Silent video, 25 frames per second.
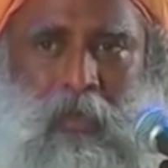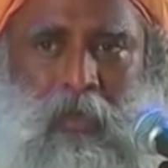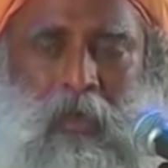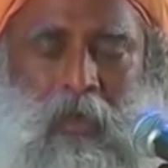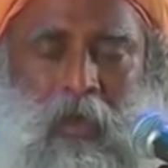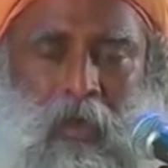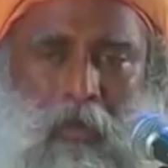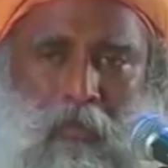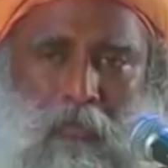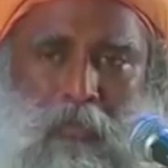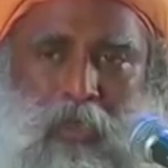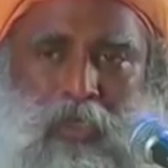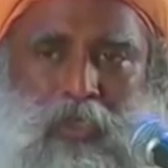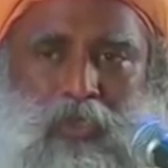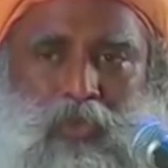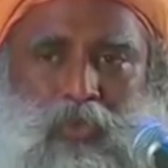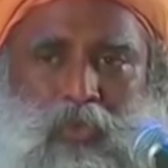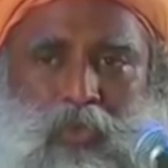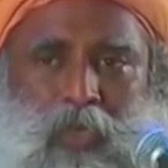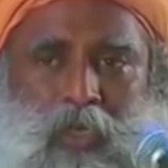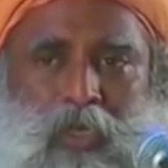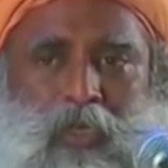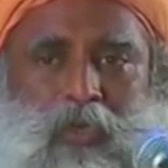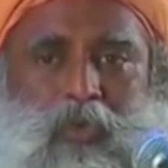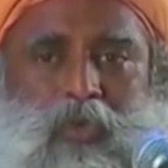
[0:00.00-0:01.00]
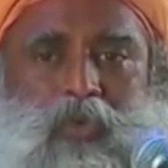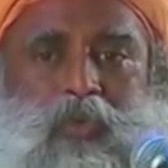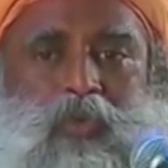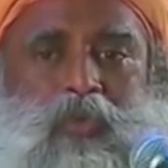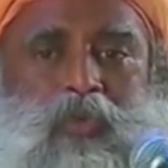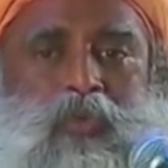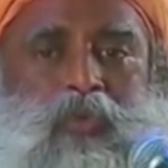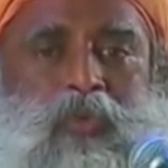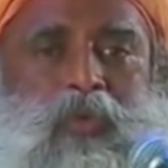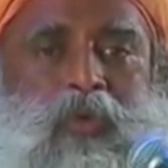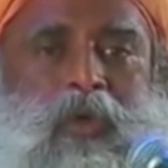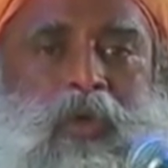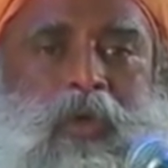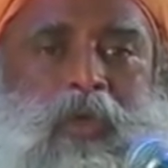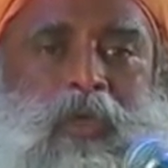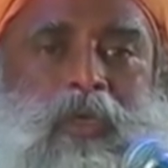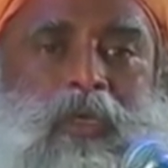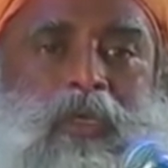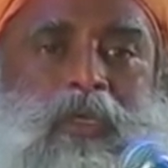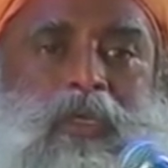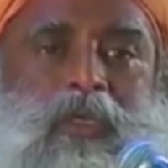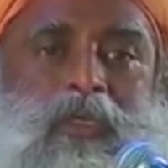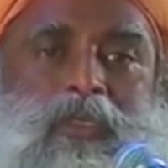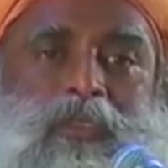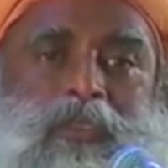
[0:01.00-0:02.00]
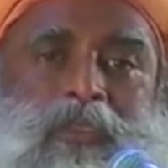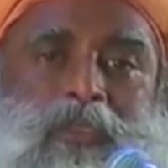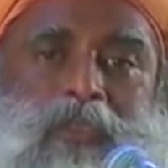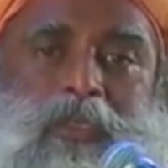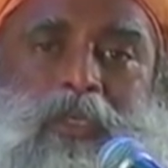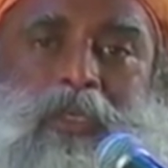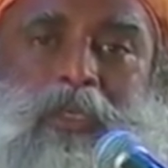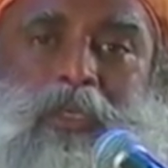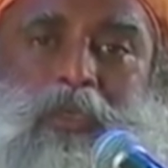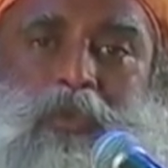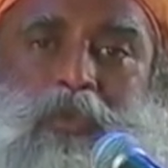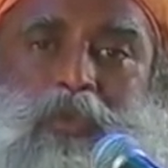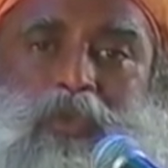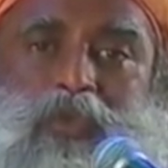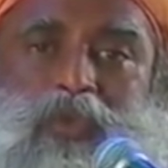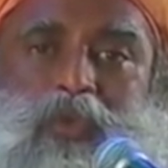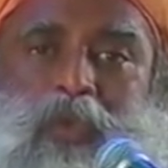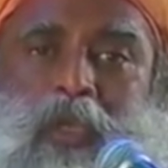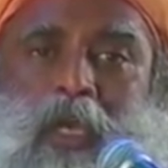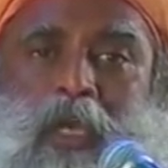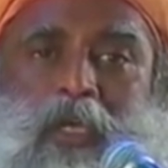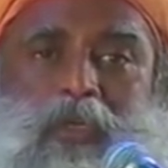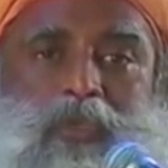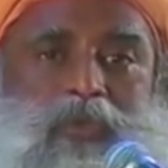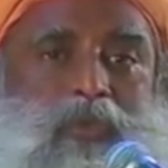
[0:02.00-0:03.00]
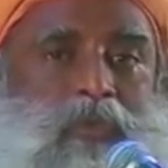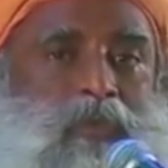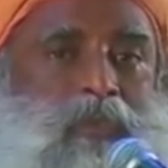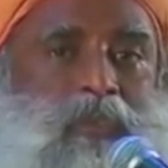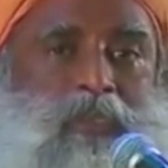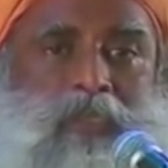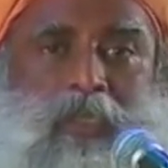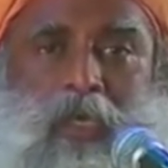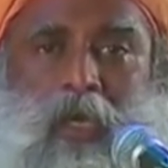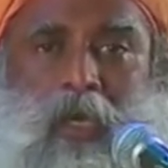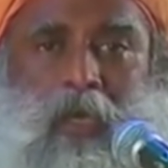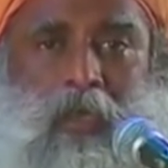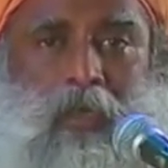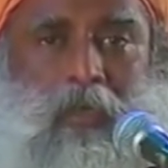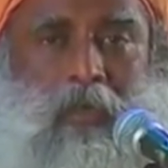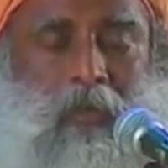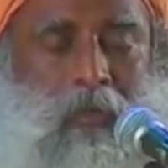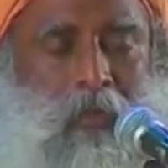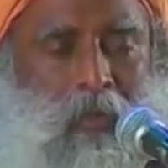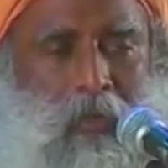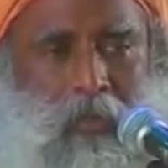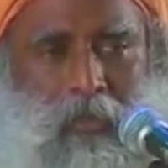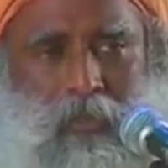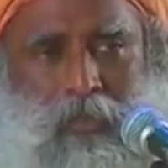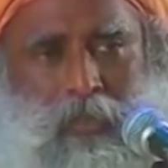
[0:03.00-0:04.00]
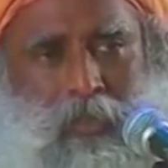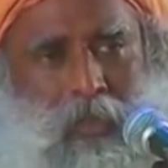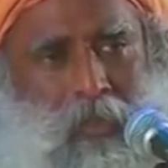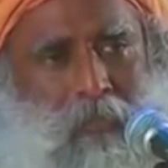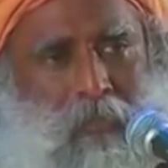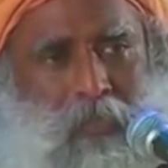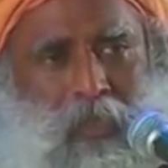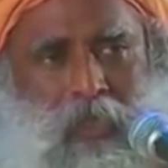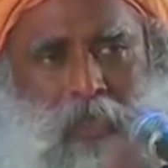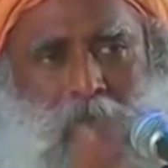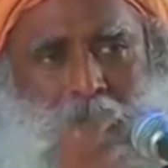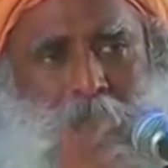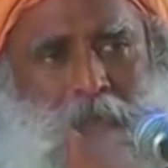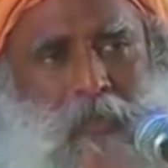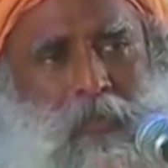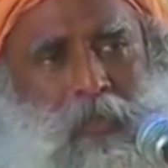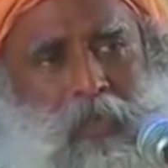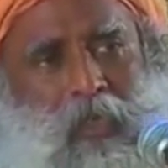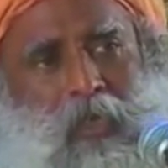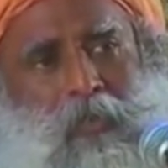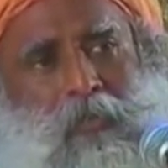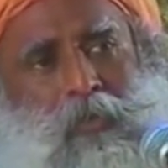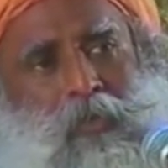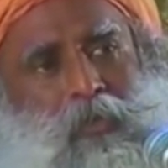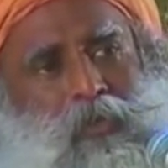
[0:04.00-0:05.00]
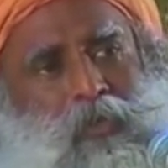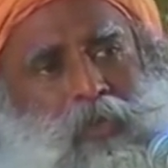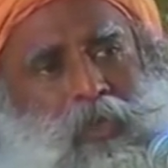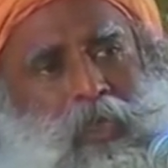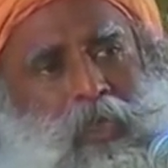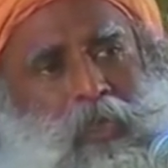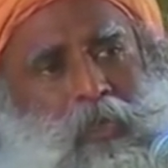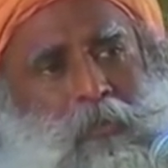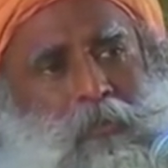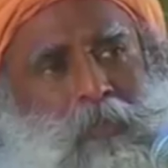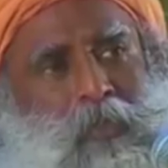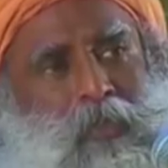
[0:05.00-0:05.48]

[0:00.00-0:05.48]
How much you can do, each individual has to decide. Somebody may be able to get up